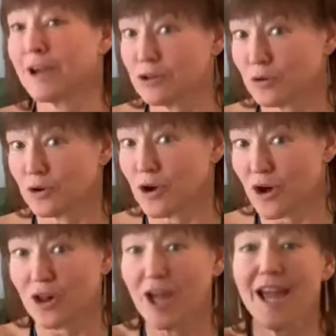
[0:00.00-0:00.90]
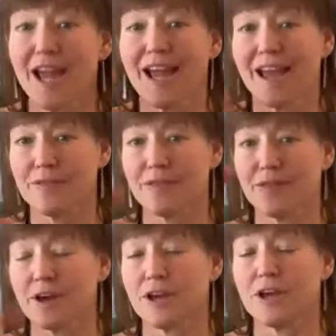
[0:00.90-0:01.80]
breakthrough call and
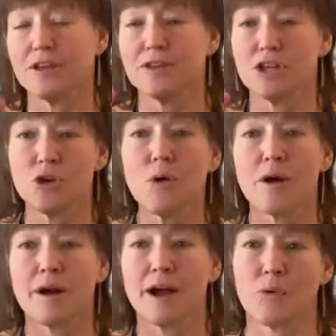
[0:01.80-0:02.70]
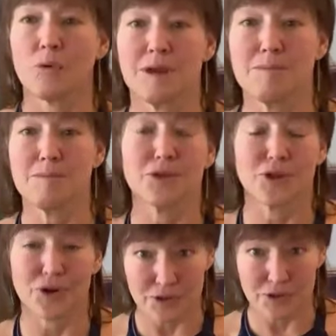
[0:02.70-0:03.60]
the the url will be
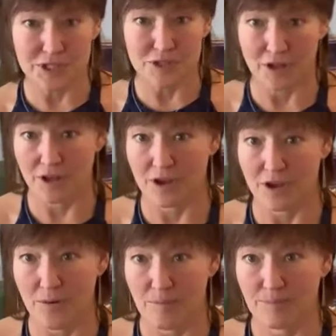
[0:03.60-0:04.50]
below this video